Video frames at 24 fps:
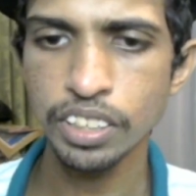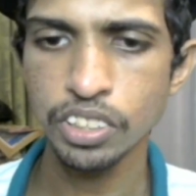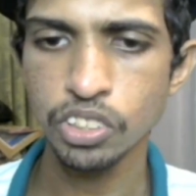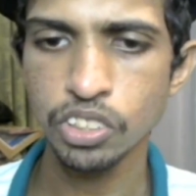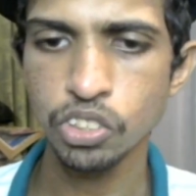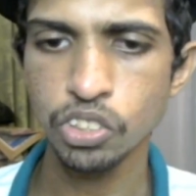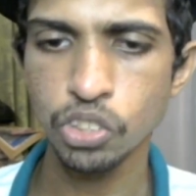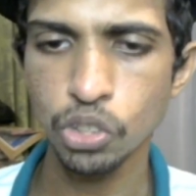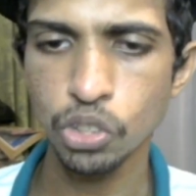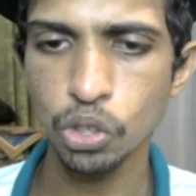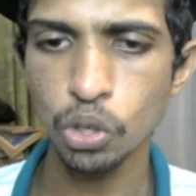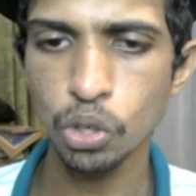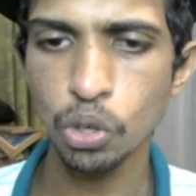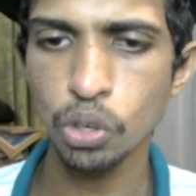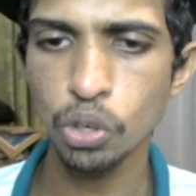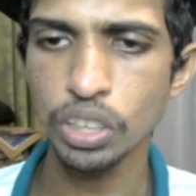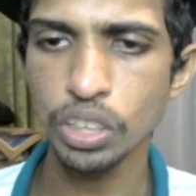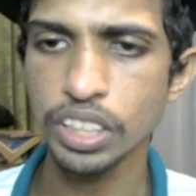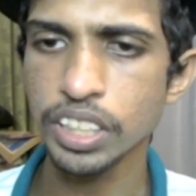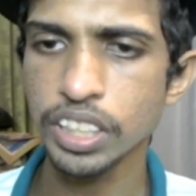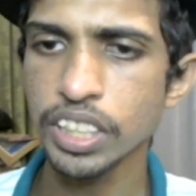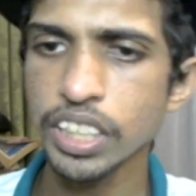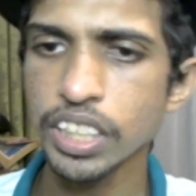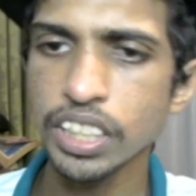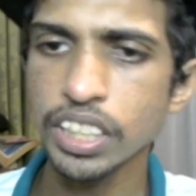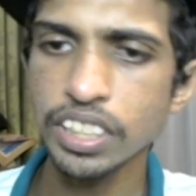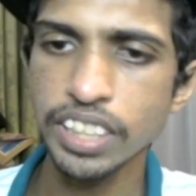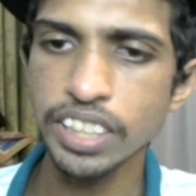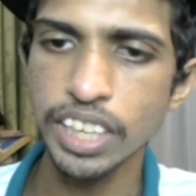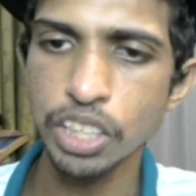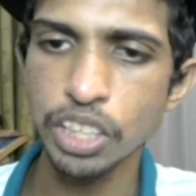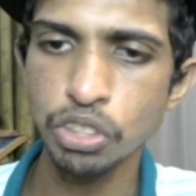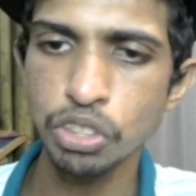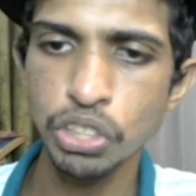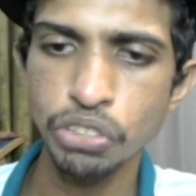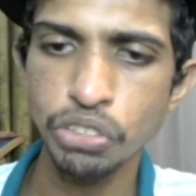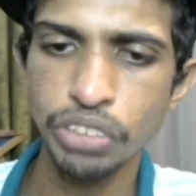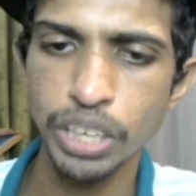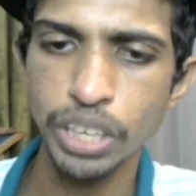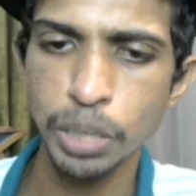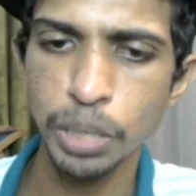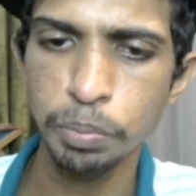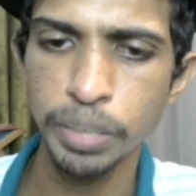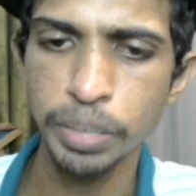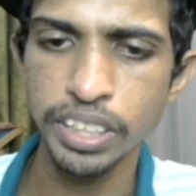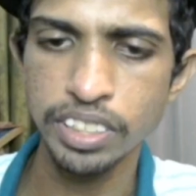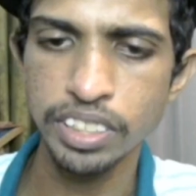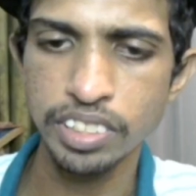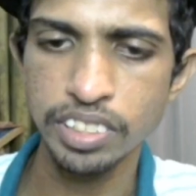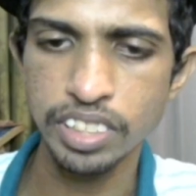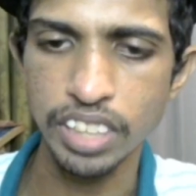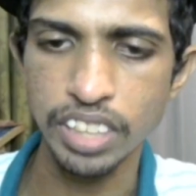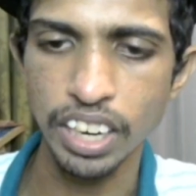So here the engine recommends